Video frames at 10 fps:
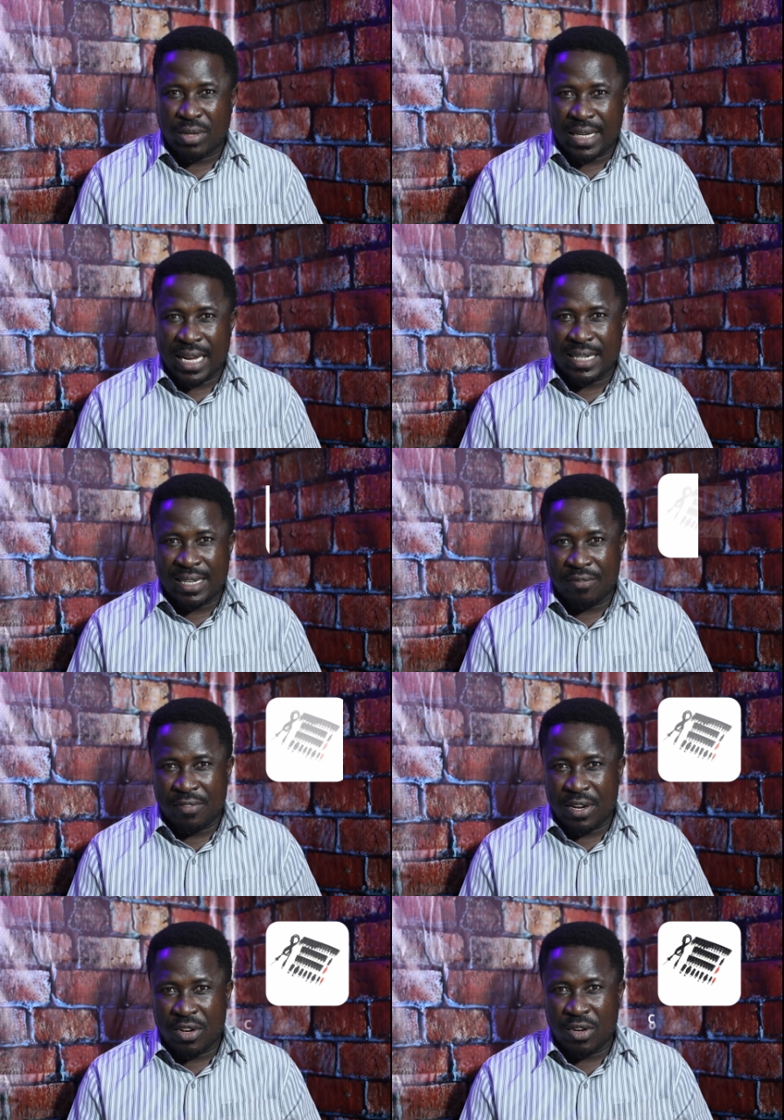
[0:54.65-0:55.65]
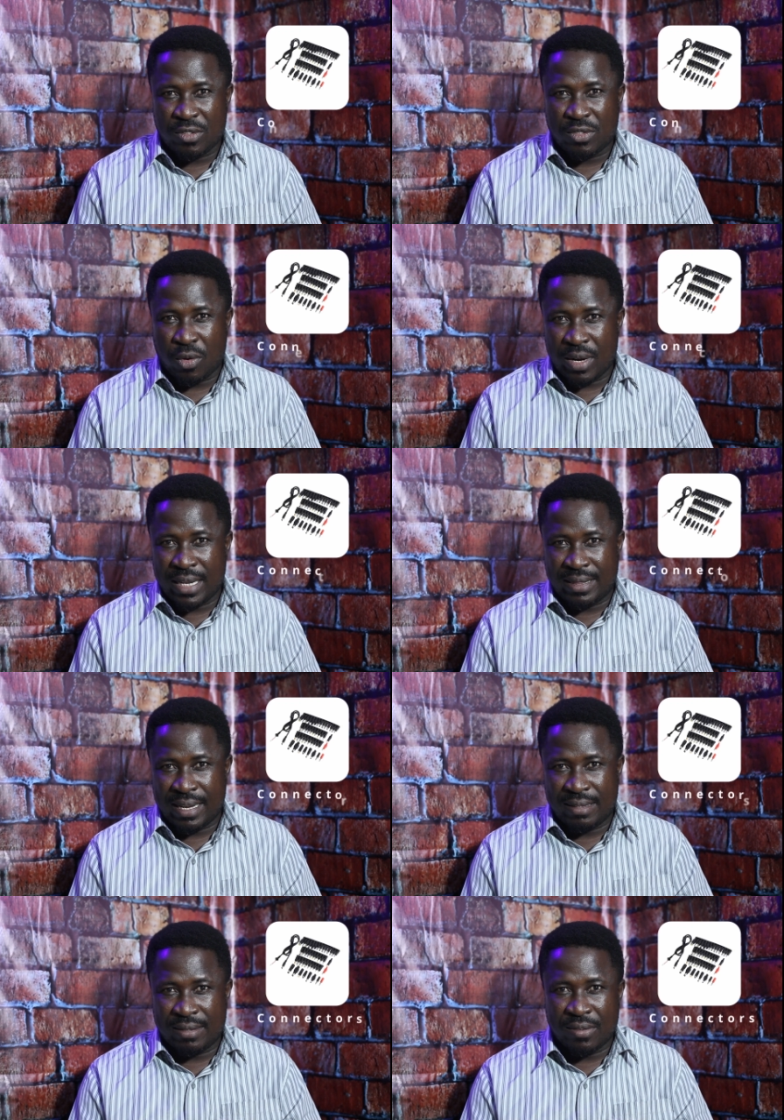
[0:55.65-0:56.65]
get the various
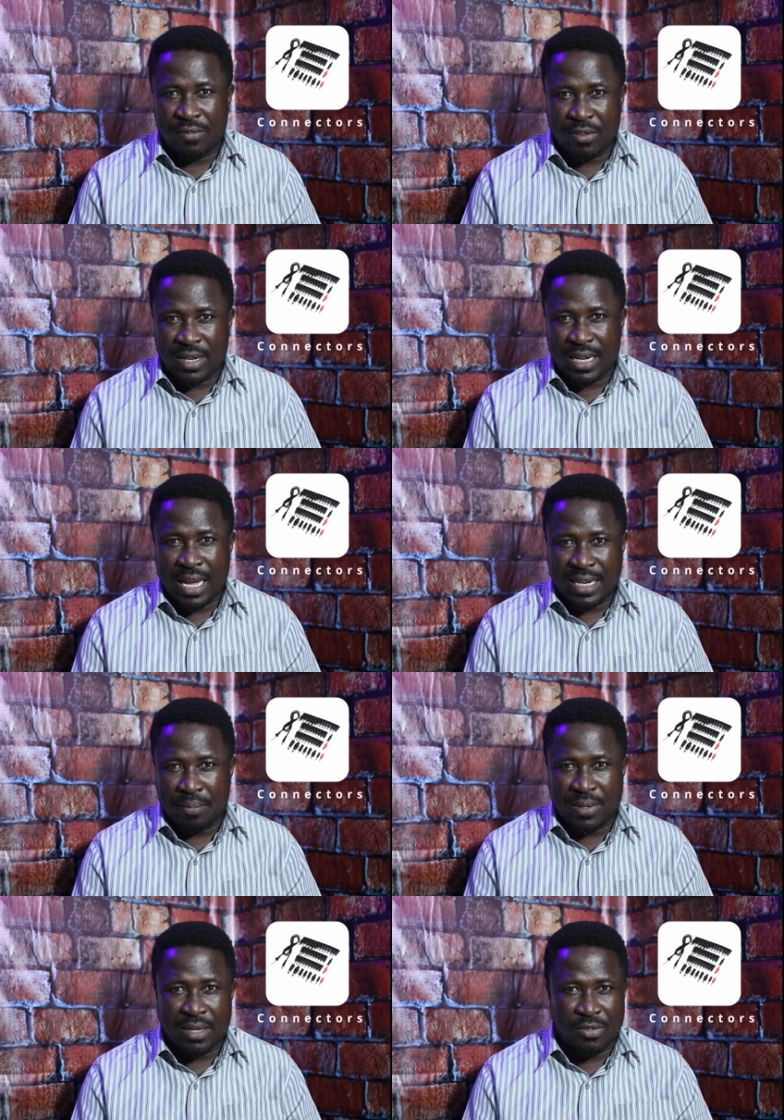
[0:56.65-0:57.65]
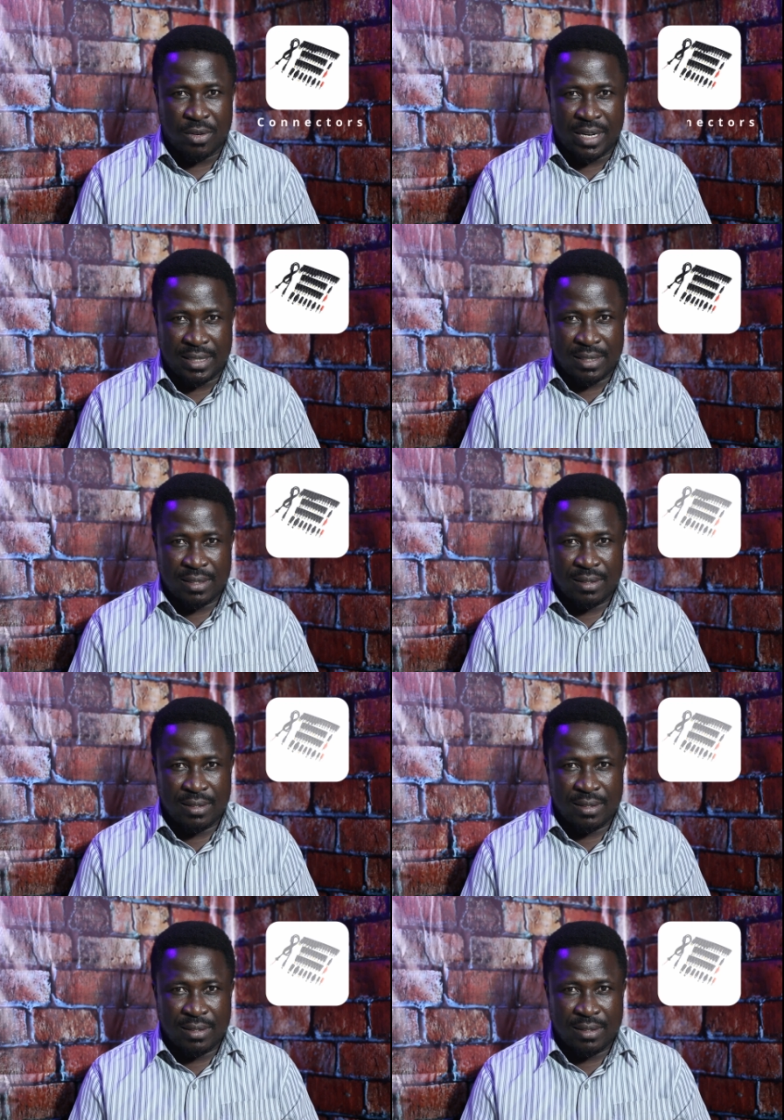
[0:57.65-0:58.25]
connectors for the adapters for it.